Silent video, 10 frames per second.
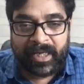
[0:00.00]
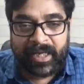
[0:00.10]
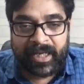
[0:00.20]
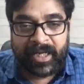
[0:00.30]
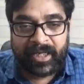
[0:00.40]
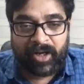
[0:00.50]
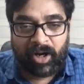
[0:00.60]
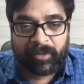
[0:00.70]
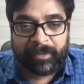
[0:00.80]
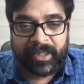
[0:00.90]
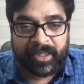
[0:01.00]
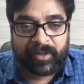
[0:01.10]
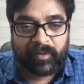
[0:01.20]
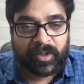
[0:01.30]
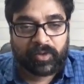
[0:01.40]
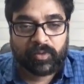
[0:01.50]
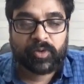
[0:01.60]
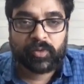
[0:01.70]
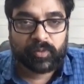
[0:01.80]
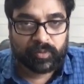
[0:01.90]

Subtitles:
A dot B equal to 2.